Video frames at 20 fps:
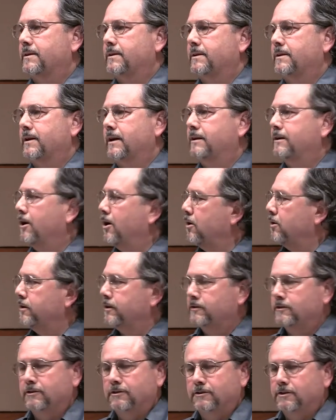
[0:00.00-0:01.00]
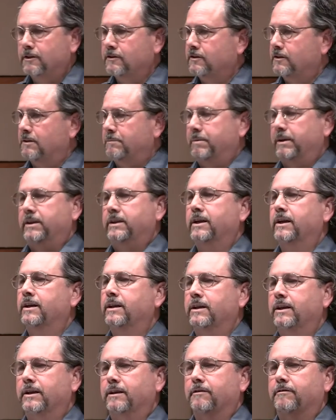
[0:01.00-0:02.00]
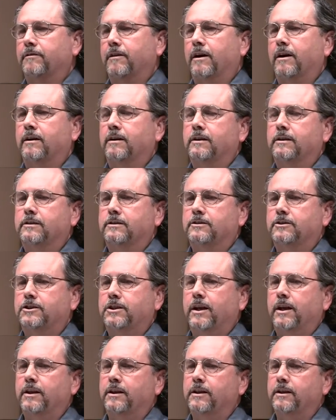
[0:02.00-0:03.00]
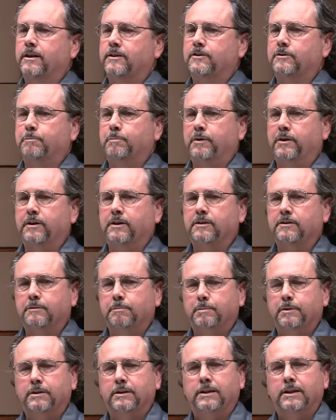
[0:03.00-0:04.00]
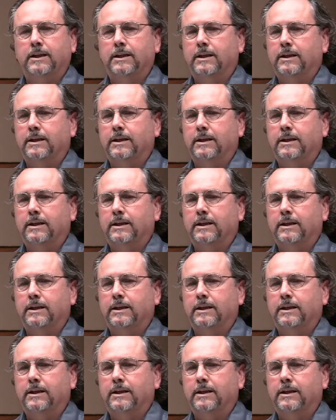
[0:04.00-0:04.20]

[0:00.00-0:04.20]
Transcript: I know this is just the beginning of our Csehy experience, but